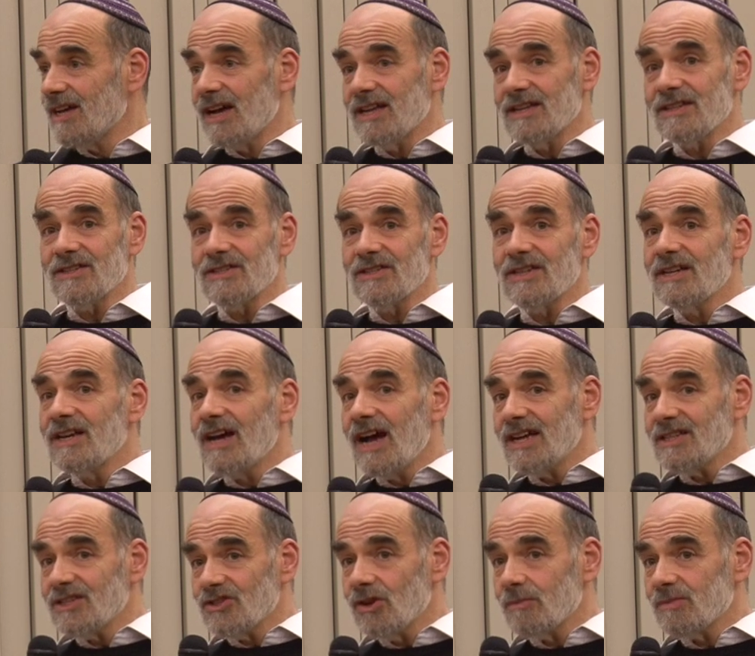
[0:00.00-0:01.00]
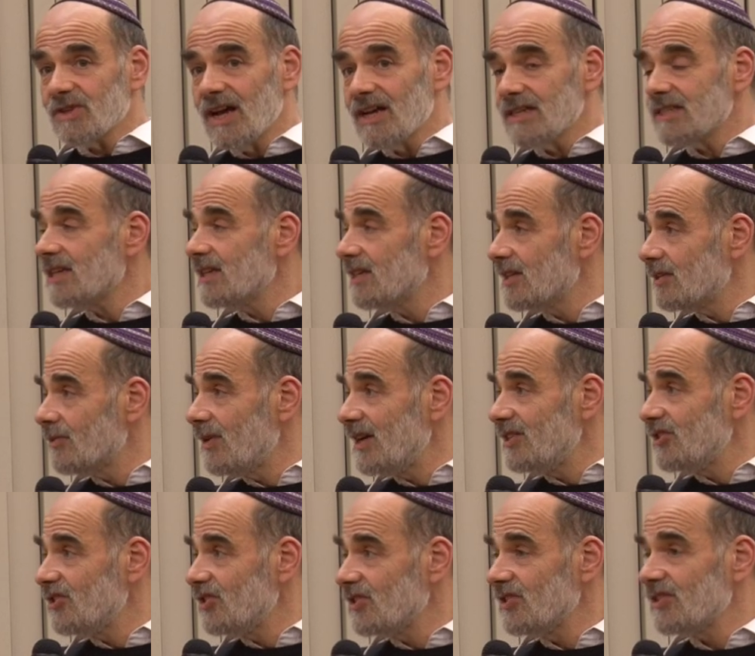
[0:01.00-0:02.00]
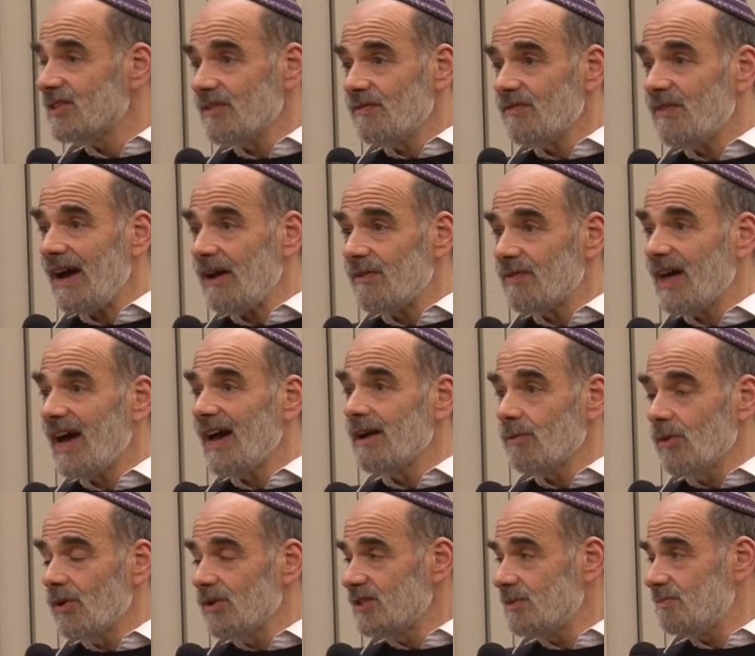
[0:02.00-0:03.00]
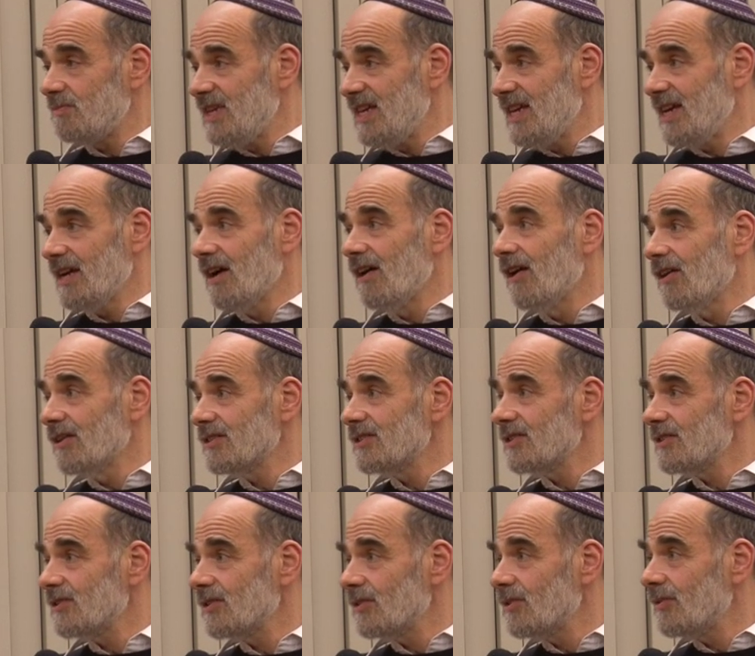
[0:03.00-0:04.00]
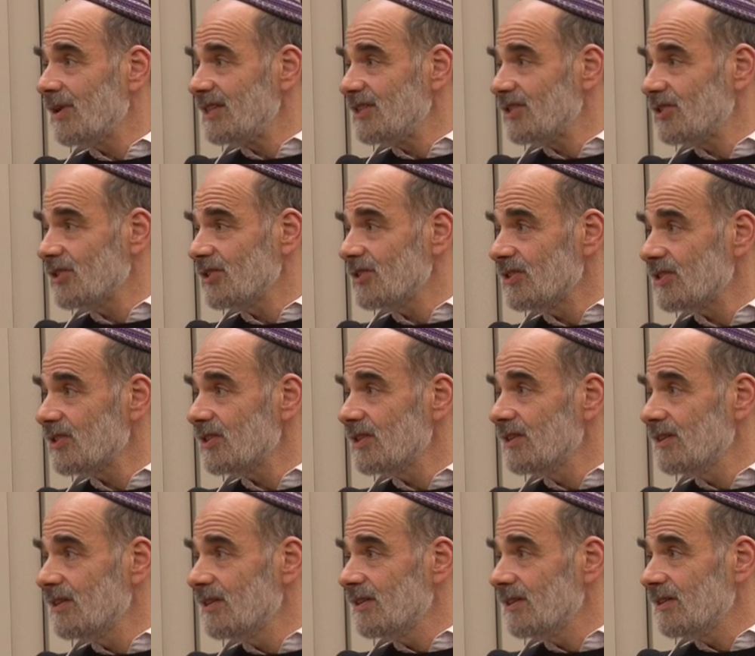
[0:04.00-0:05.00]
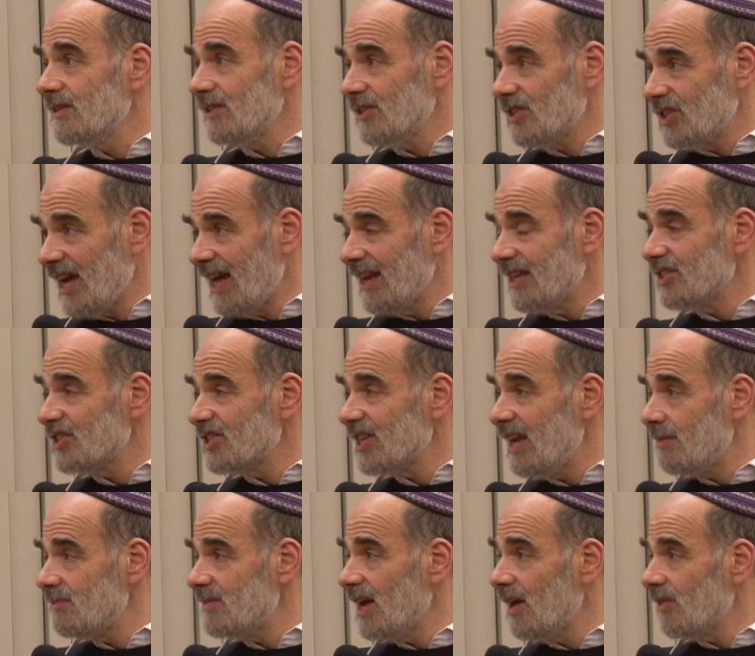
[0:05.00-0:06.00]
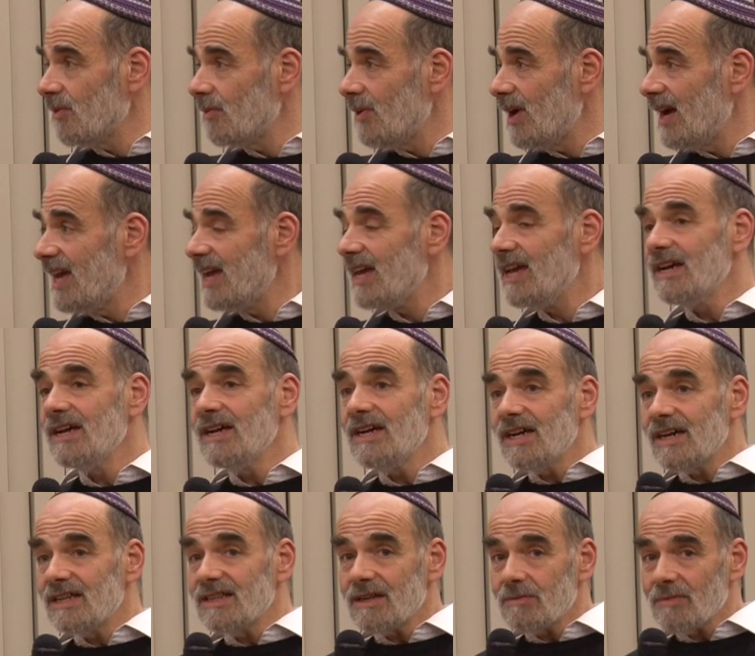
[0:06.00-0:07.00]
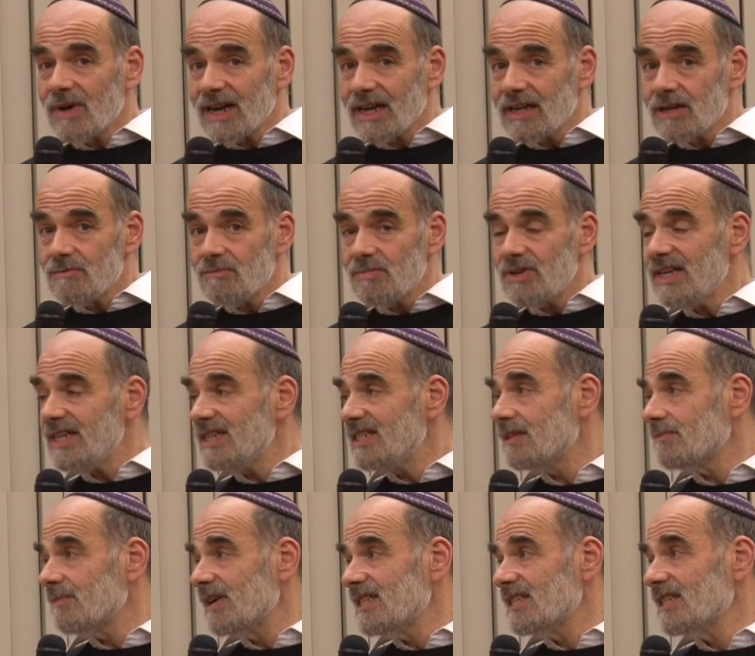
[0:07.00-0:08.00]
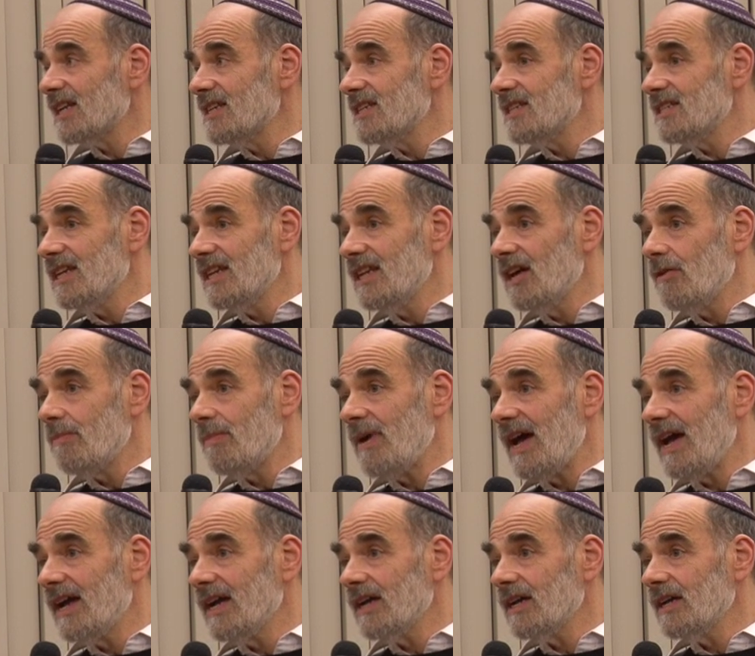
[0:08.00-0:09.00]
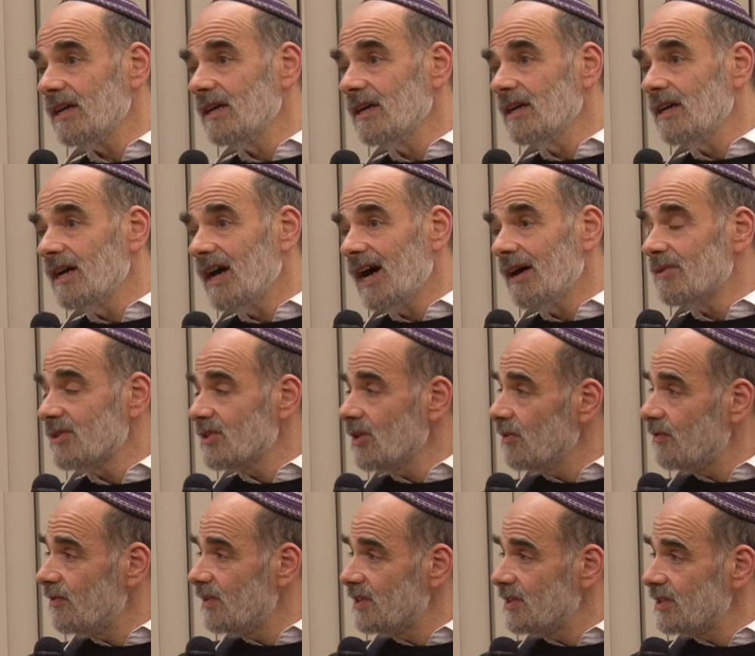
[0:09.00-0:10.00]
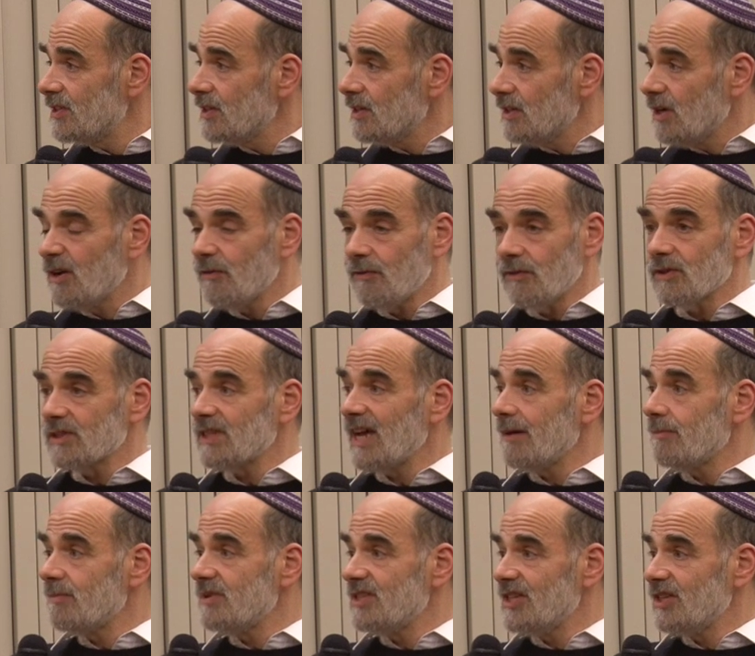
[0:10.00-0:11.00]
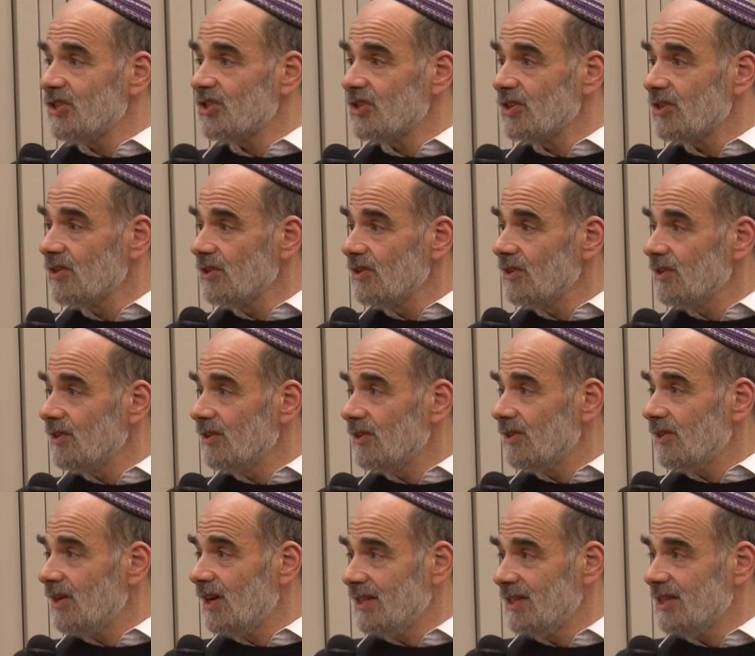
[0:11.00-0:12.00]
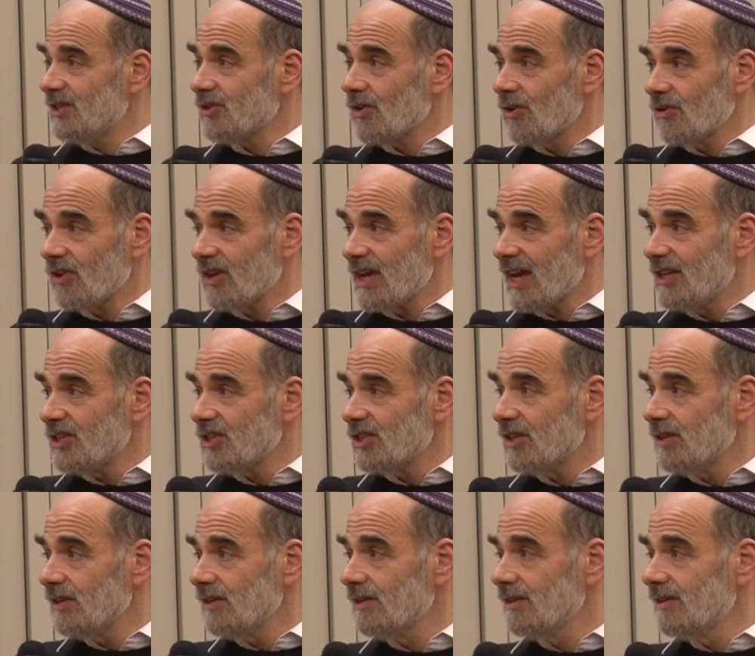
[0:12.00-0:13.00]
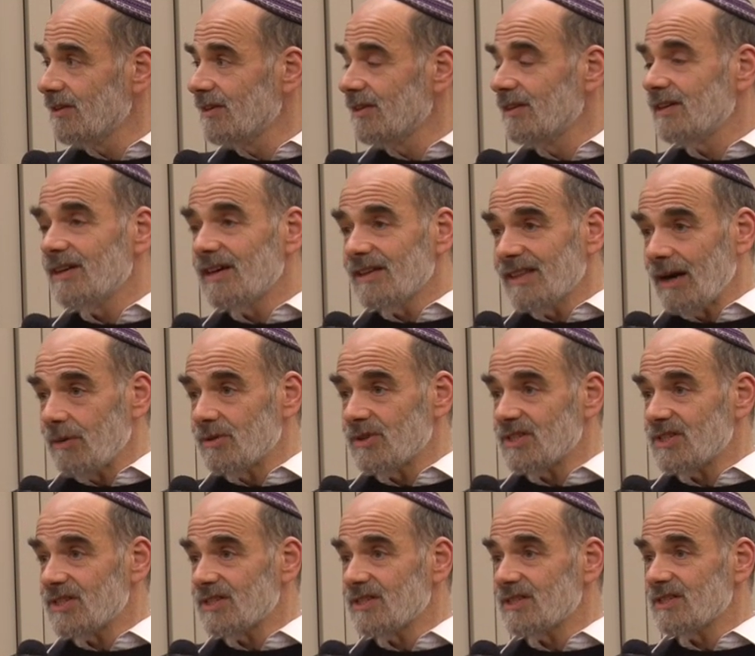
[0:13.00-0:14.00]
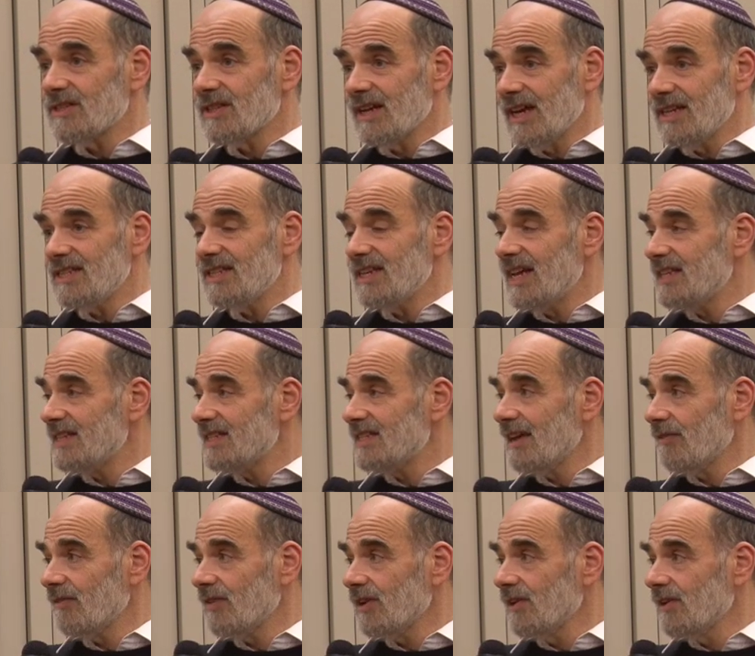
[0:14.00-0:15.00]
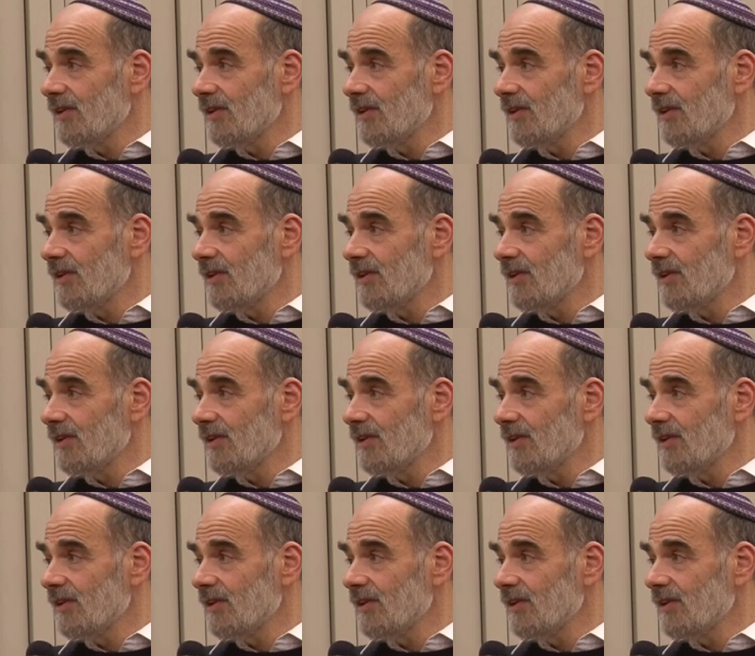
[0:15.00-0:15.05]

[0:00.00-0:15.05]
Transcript: And I stopped asking the questions and found that I was being asked the questions. The challenge came the other way. And then when I completed my studies at Lilbeck, I was offered a full-time position in this congregation. That was 1987.